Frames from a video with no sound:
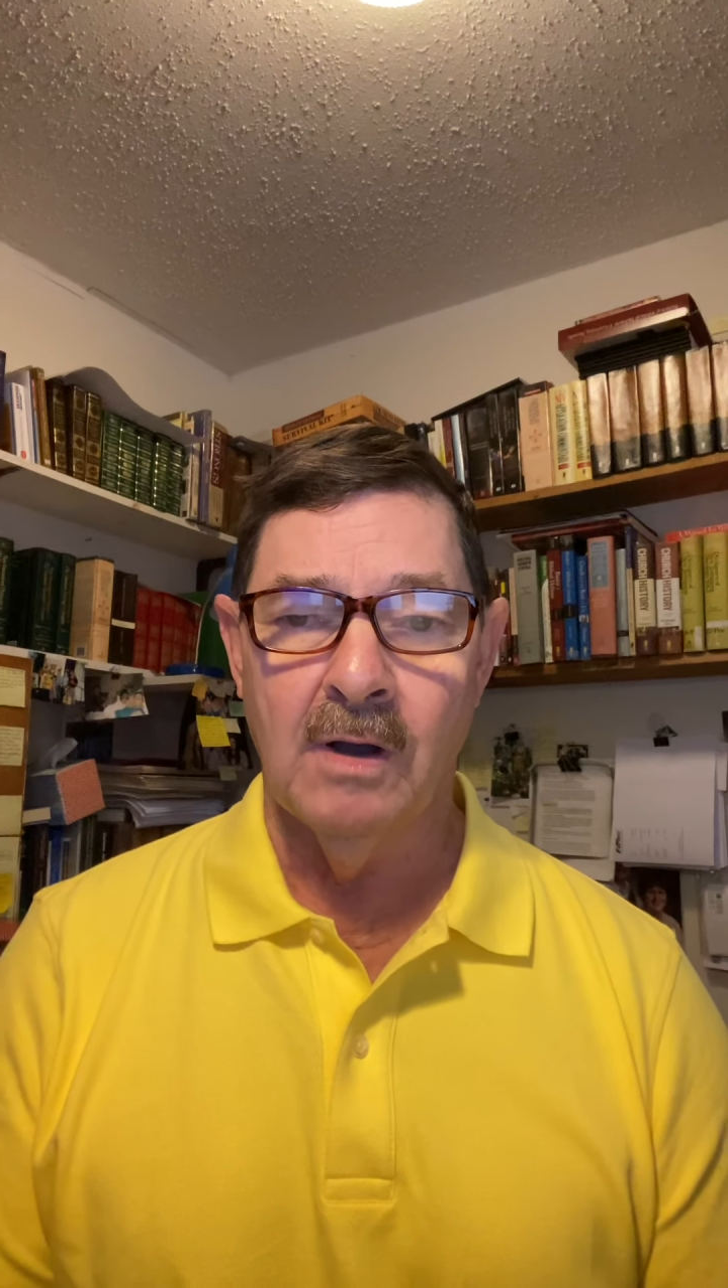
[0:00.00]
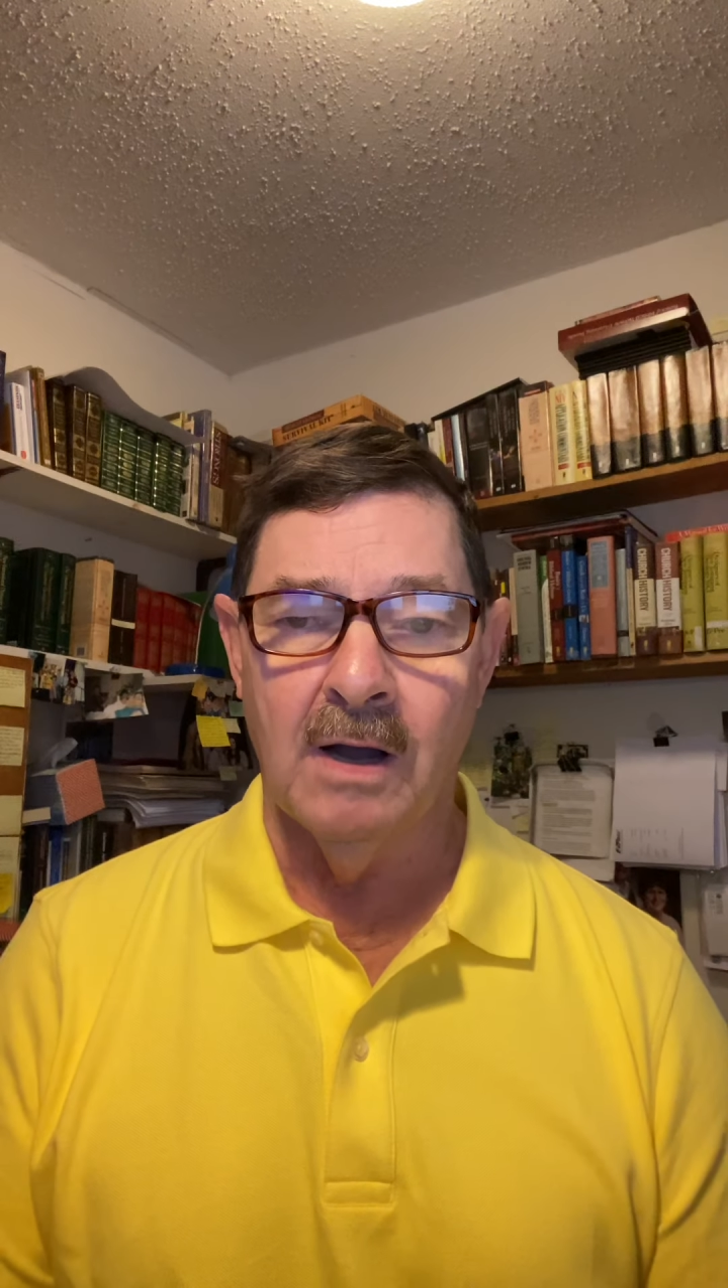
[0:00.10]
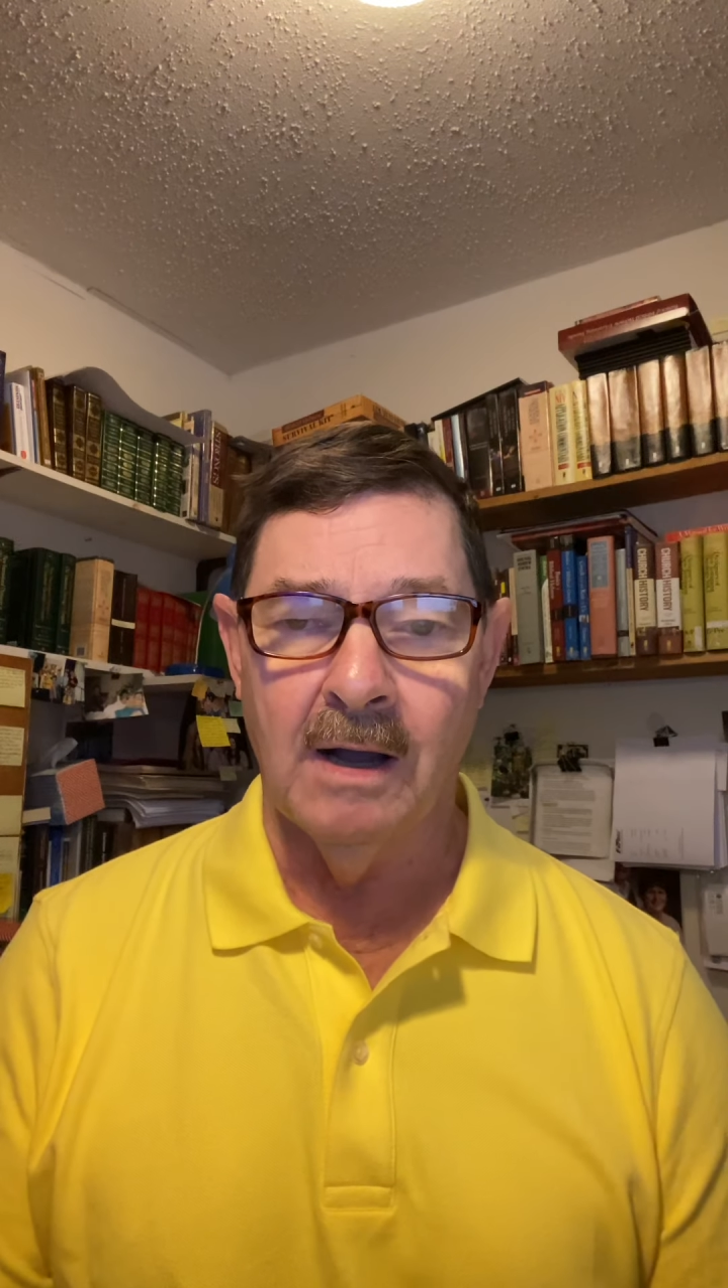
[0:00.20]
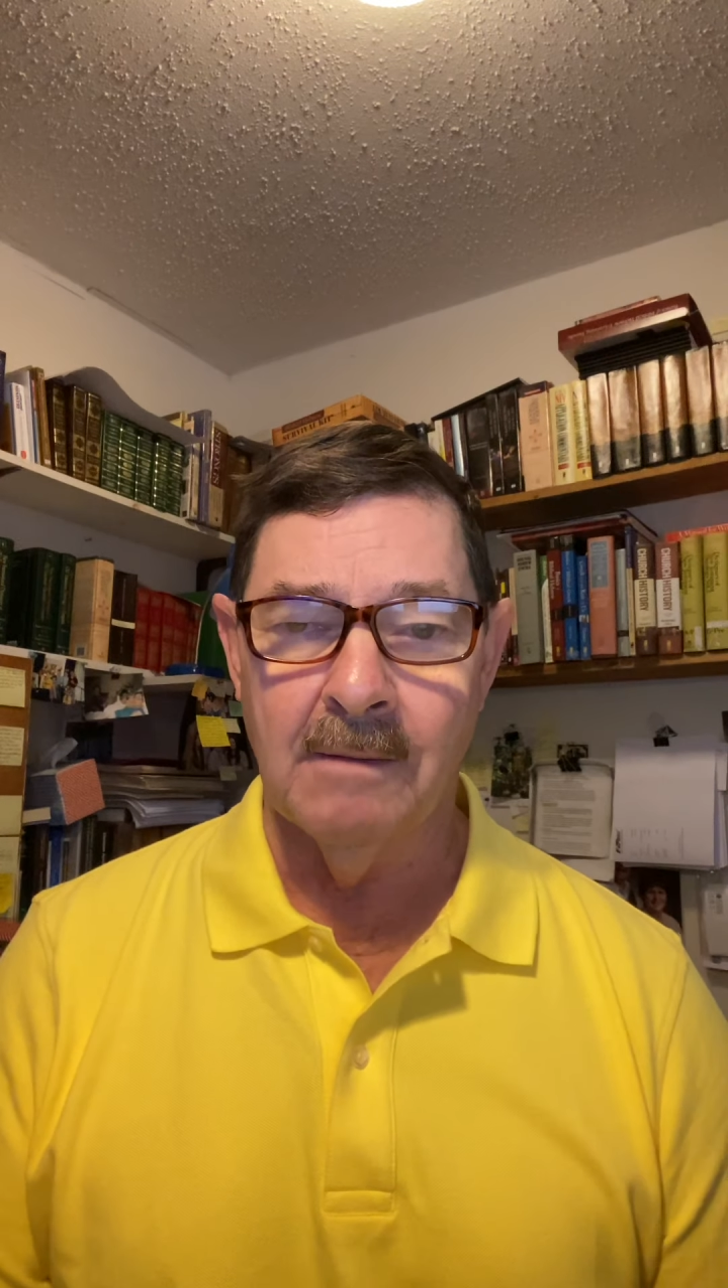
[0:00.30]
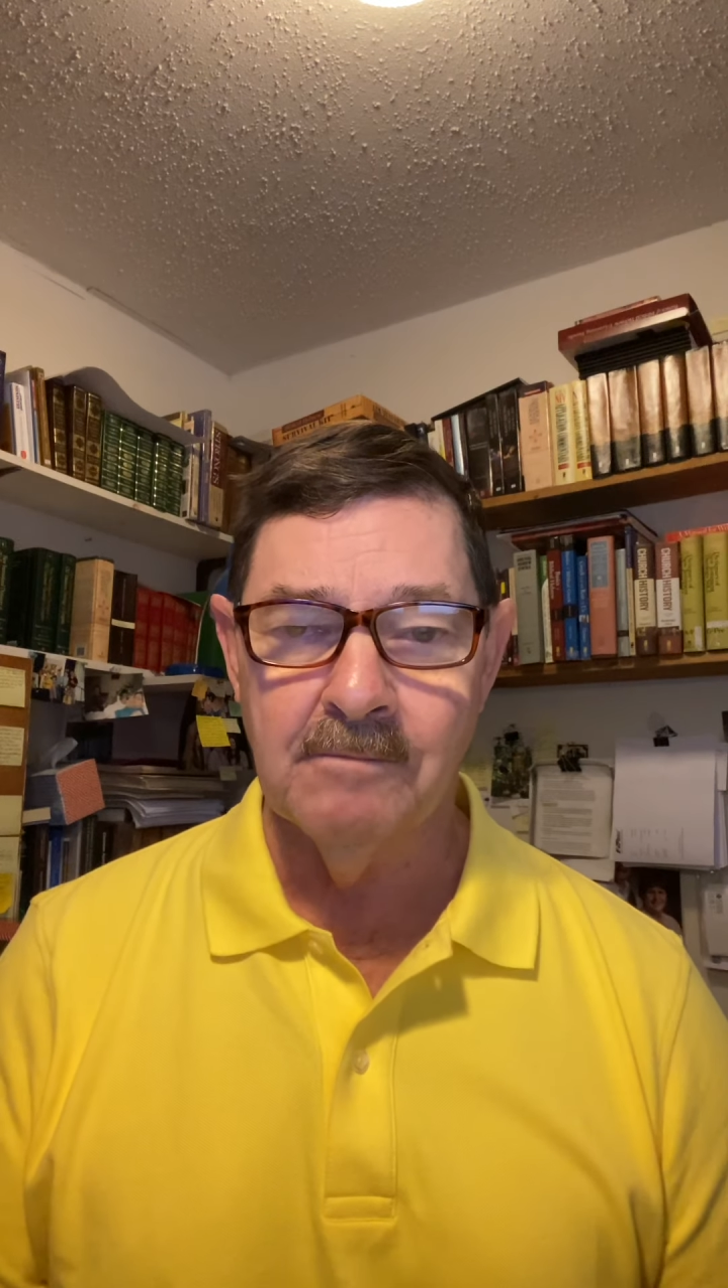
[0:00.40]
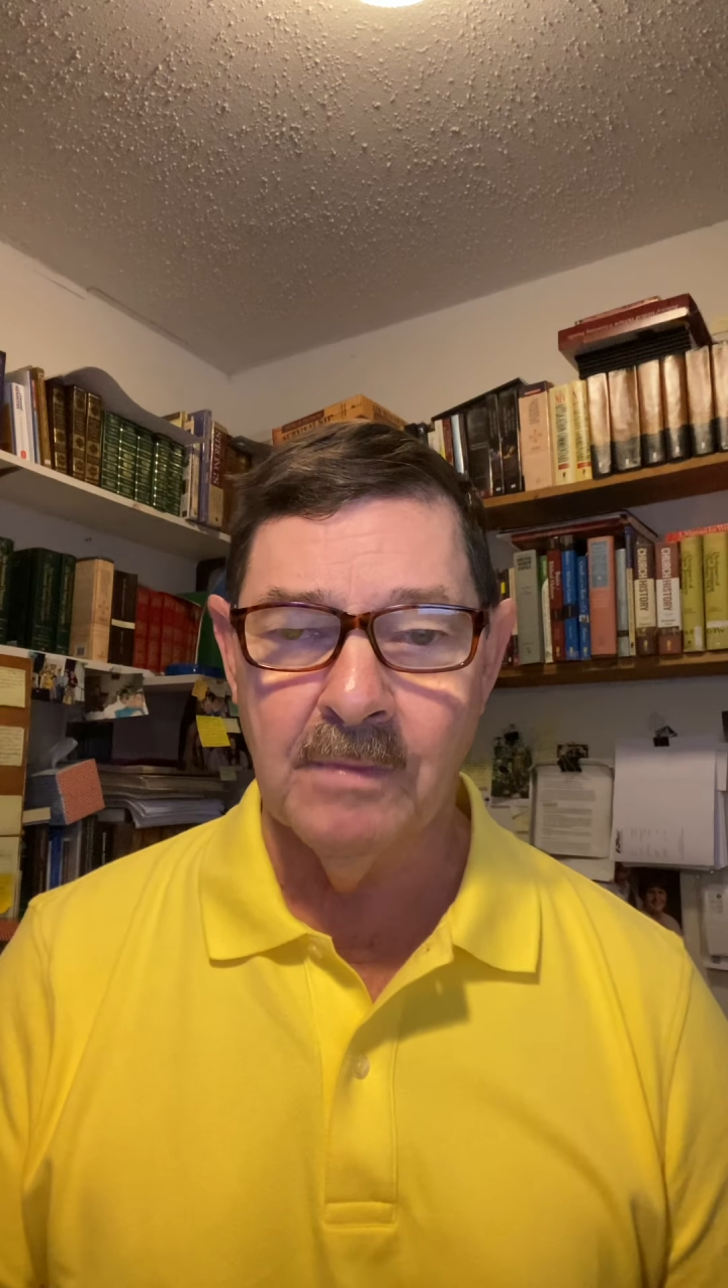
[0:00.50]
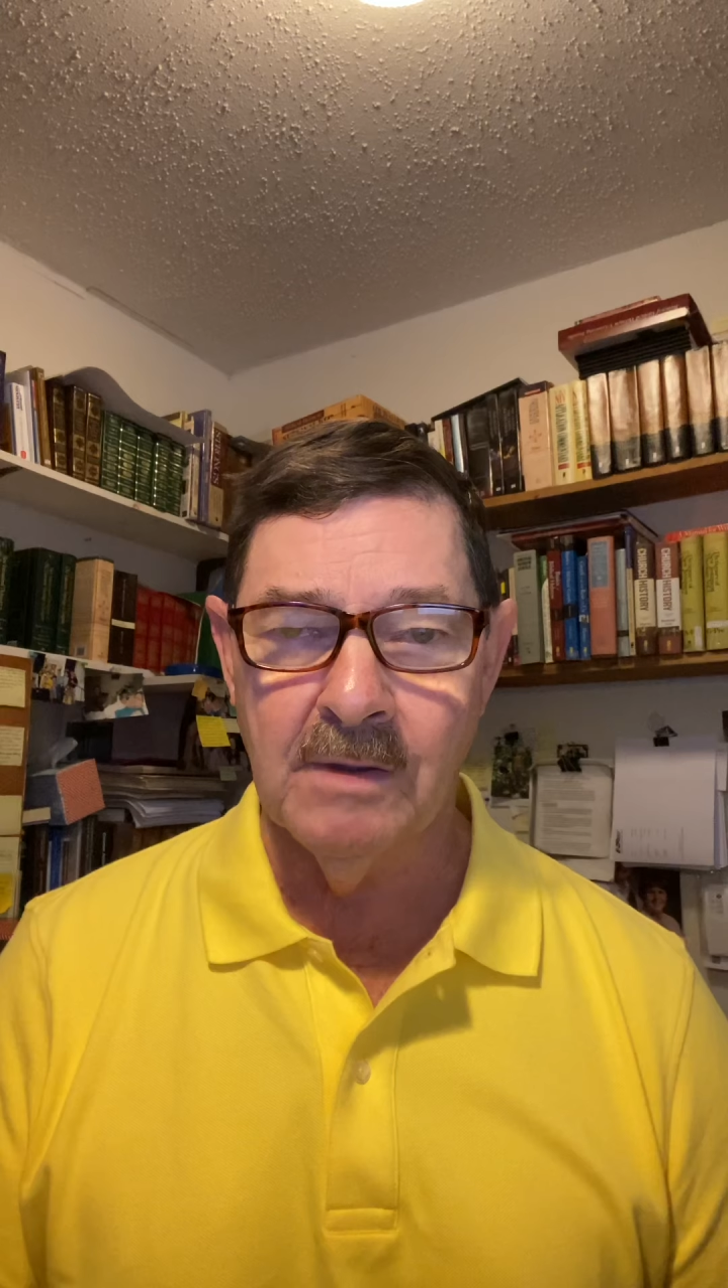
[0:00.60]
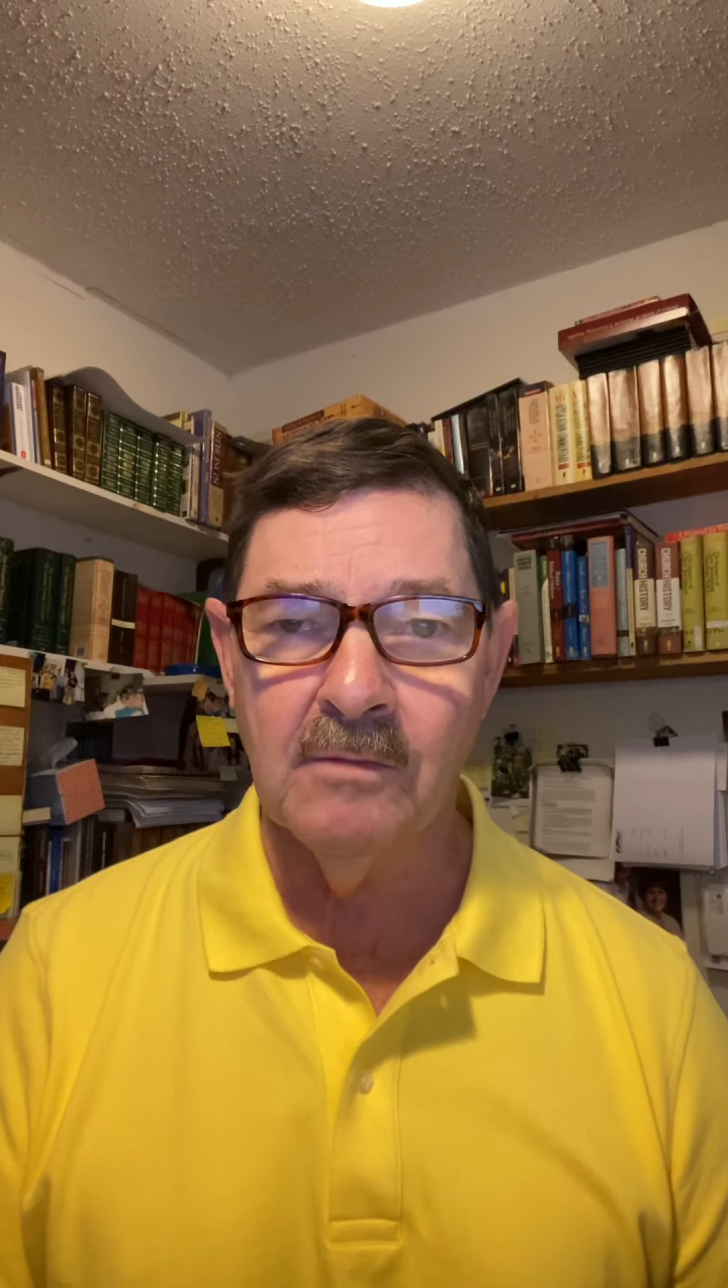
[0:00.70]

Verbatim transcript: um,